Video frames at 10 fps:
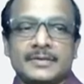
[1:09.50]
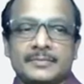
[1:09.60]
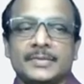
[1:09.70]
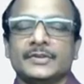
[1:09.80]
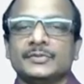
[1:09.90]

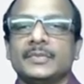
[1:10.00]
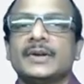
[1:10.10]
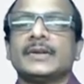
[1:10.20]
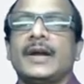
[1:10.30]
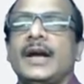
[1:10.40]
plus
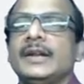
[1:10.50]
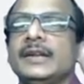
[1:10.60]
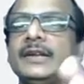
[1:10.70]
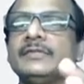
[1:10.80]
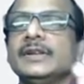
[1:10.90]
mark, and
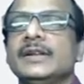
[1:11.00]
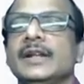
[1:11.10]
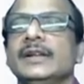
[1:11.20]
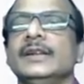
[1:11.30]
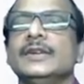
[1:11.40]
it will
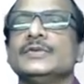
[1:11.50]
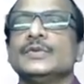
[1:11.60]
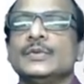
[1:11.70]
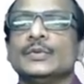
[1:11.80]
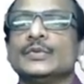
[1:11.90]
lead
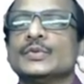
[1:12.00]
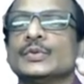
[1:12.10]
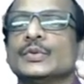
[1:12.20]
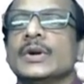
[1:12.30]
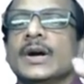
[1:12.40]
you to
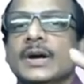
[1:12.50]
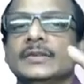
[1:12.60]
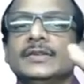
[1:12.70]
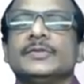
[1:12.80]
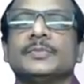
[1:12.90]

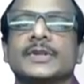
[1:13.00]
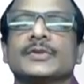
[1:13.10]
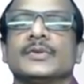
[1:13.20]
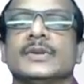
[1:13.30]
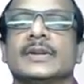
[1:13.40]
this
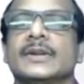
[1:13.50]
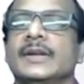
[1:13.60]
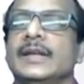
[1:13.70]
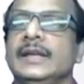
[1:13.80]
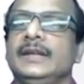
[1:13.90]
particular
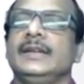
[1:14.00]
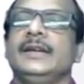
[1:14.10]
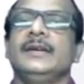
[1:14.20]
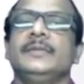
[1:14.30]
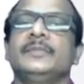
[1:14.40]

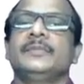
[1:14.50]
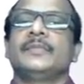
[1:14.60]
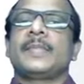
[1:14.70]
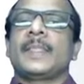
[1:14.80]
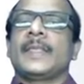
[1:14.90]
area
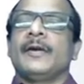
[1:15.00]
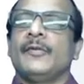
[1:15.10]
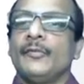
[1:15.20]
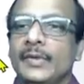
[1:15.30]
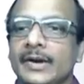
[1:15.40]

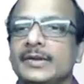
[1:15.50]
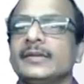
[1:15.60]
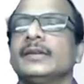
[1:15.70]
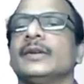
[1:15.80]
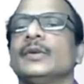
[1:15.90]
where
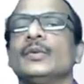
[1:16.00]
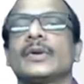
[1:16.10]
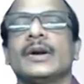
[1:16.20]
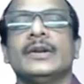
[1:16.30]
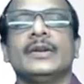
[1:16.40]
you
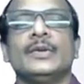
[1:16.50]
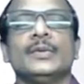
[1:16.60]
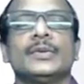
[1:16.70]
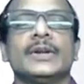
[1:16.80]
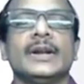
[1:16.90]
can
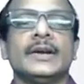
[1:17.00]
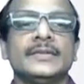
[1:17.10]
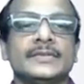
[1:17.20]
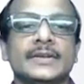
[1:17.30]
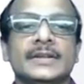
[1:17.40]

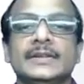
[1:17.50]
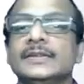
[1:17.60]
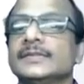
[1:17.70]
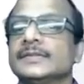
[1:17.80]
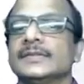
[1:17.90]
utilize
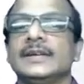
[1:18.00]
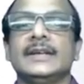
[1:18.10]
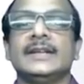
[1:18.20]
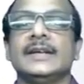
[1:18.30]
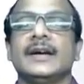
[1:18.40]
this
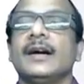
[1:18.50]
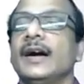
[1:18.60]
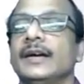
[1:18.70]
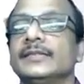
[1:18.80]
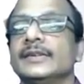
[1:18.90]
area
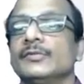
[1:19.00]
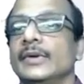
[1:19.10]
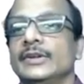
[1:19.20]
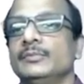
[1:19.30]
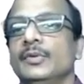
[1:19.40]
as a
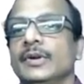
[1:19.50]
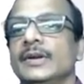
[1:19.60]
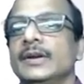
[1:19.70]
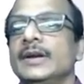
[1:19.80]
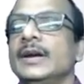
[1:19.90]
whiteboard.
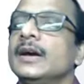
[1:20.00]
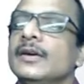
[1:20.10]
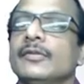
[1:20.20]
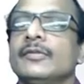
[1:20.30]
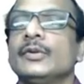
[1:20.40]

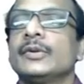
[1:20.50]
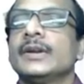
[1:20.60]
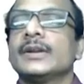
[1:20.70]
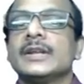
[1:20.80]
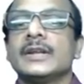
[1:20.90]
You
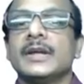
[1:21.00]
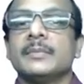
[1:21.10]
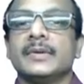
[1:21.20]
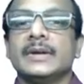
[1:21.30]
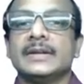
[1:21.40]
can rename
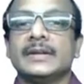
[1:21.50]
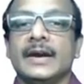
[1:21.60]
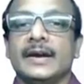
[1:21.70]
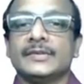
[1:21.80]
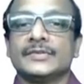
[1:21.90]
it
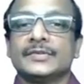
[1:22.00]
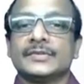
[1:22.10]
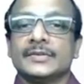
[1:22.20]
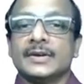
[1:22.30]
as